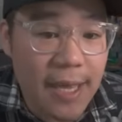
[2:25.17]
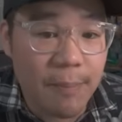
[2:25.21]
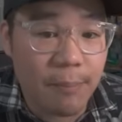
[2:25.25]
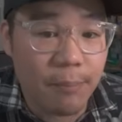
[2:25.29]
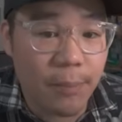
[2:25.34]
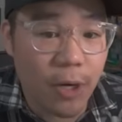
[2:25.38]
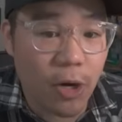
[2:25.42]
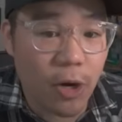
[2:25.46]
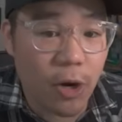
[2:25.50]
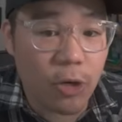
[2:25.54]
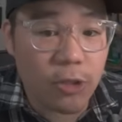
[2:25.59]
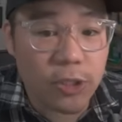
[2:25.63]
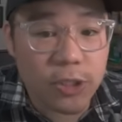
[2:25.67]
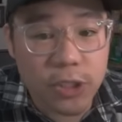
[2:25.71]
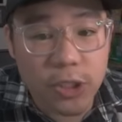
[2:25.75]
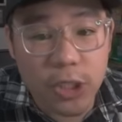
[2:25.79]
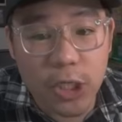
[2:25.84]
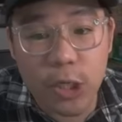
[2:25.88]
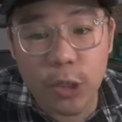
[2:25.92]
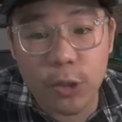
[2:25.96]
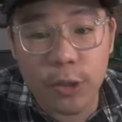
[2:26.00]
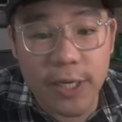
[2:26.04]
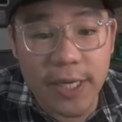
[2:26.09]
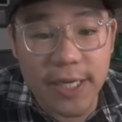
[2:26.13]
but are
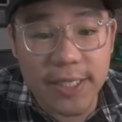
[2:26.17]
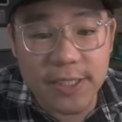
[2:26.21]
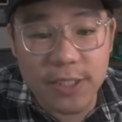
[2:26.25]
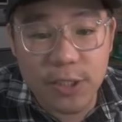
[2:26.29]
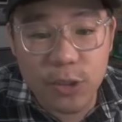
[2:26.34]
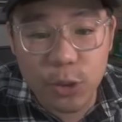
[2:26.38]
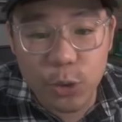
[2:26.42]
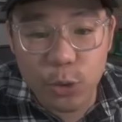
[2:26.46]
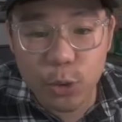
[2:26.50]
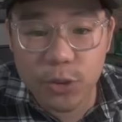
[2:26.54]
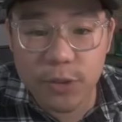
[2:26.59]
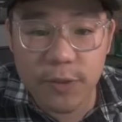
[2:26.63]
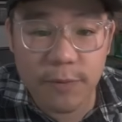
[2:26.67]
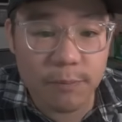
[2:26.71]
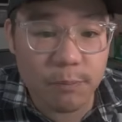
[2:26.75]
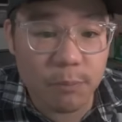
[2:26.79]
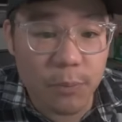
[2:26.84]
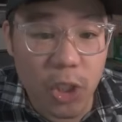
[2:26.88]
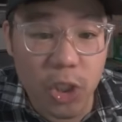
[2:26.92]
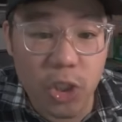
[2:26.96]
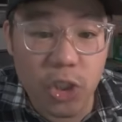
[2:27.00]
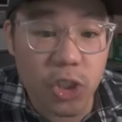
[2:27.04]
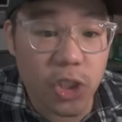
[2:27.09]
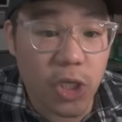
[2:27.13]
still exclusive
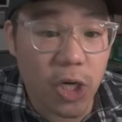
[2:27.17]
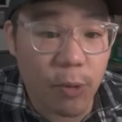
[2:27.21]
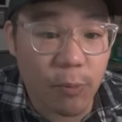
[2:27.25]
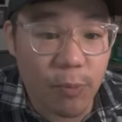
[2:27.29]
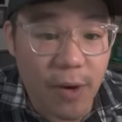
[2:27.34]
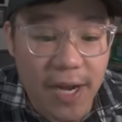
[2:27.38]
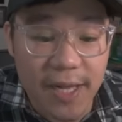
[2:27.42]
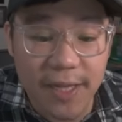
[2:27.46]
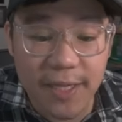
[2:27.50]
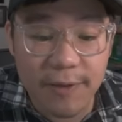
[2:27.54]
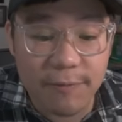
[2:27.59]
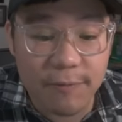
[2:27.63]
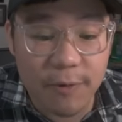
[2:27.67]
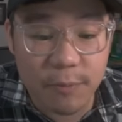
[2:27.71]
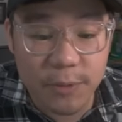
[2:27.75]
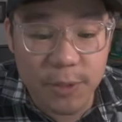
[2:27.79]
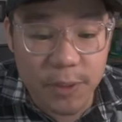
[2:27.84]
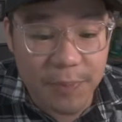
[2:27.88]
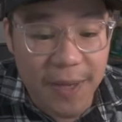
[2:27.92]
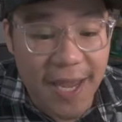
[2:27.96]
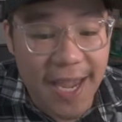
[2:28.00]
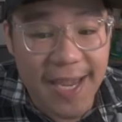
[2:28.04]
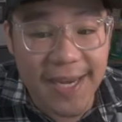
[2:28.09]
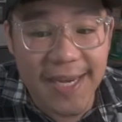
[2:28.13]
merch directly from
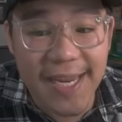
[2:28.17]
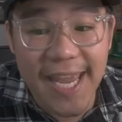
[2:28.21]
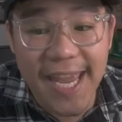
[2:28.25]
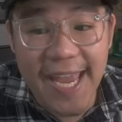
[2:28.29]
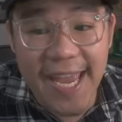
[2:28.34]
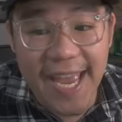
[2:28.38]
Japan,